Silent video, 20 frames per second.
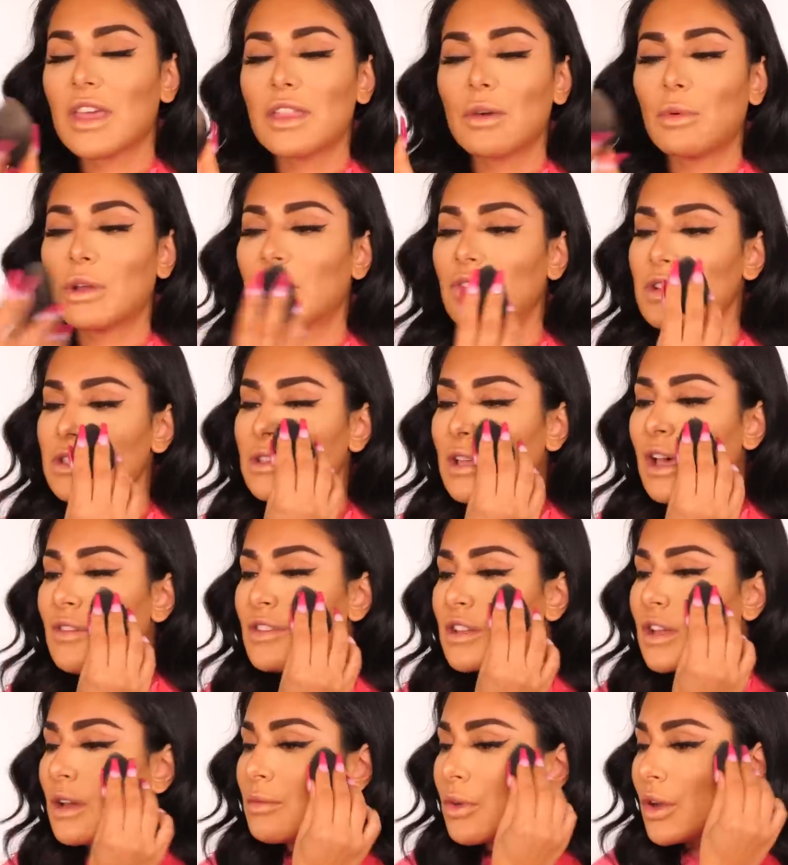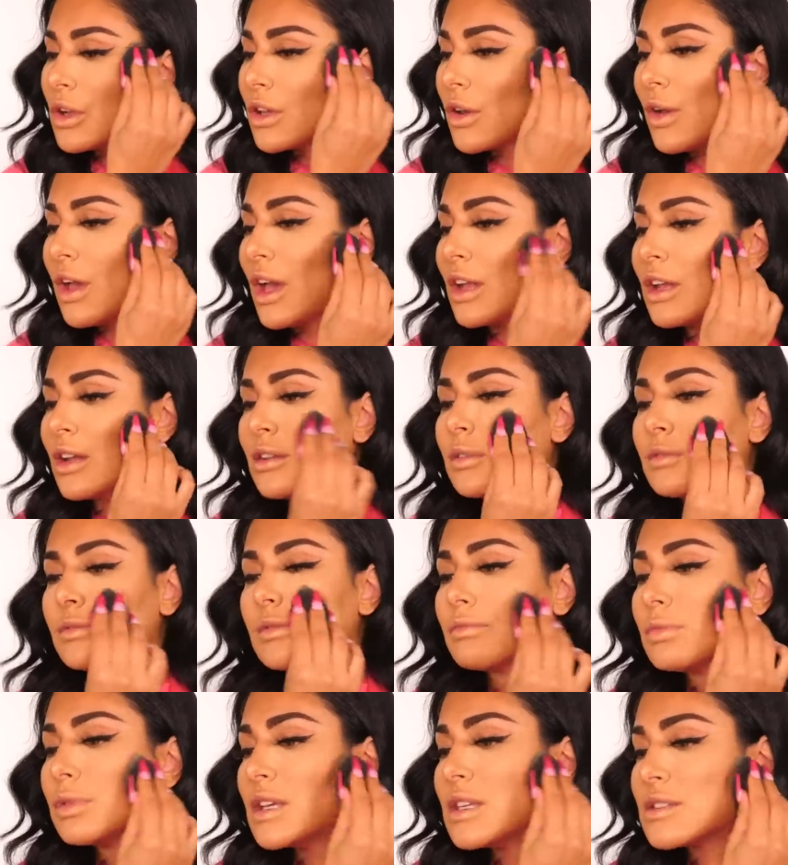And then whatever's left, I'm going to go ahead and
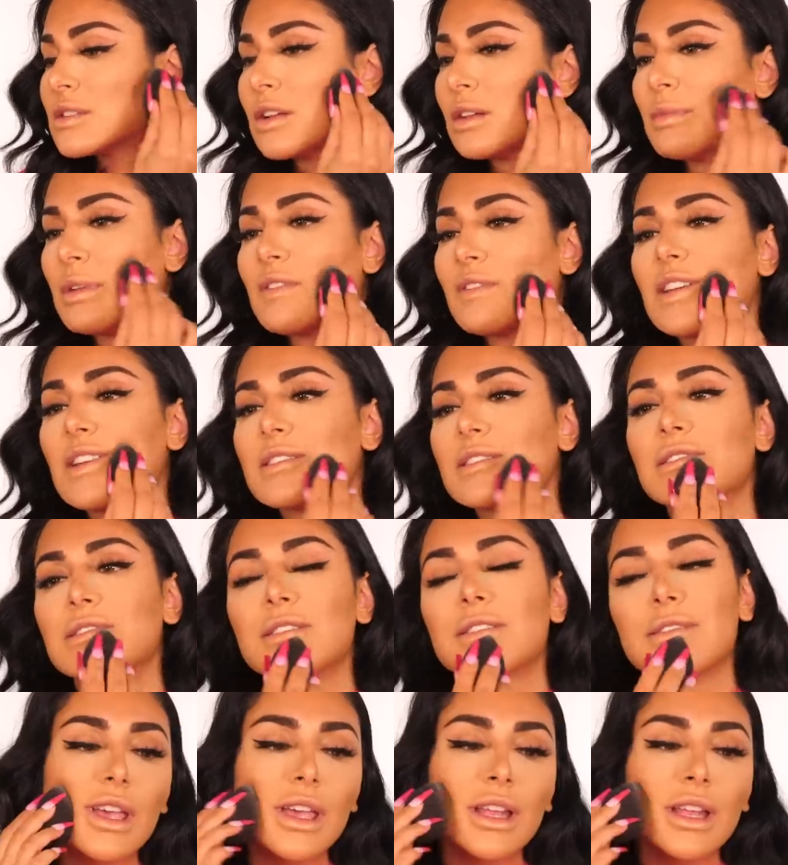place it on my face.